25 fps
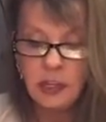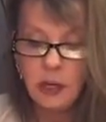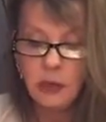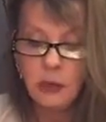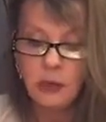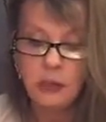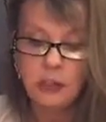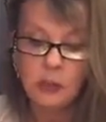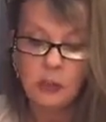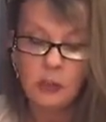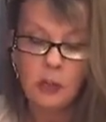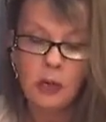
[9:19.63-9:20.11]

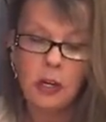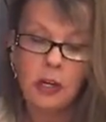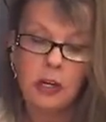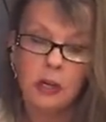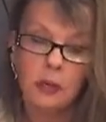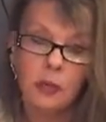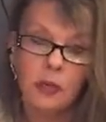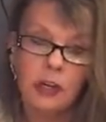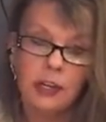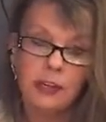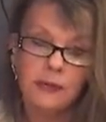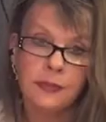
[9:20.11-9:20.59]
When you walk
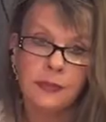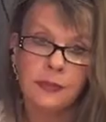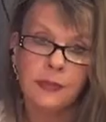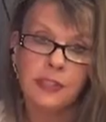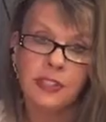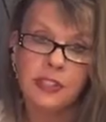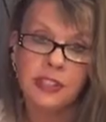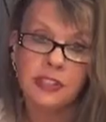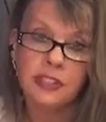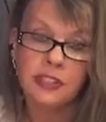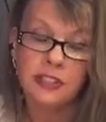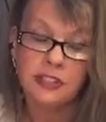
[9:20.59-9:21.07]
away from
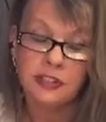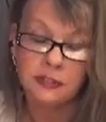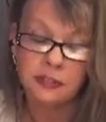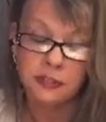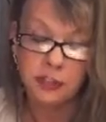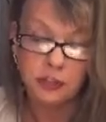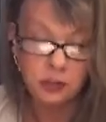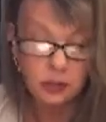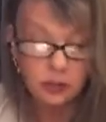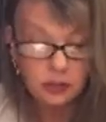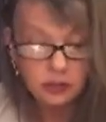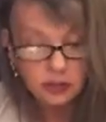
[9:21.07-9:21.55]
this
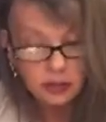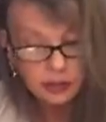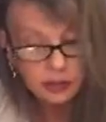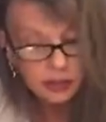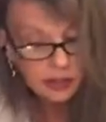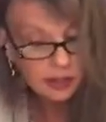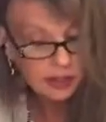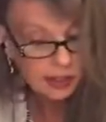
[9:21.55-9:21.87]
individual,